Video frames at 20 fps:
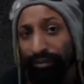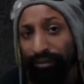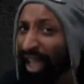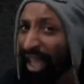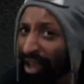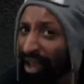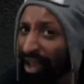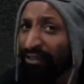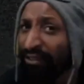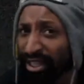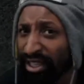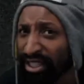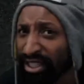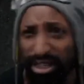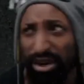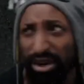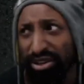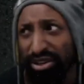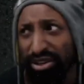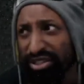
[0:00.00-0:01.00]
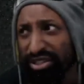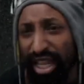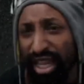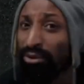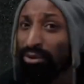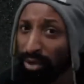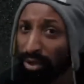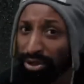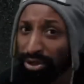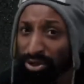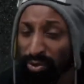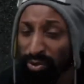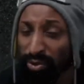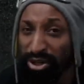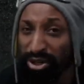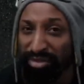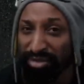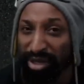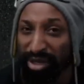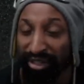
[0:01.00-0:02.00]
Obviously, you don't understand what one of those
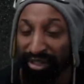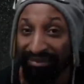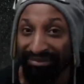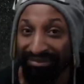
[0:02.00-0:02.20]
words mean.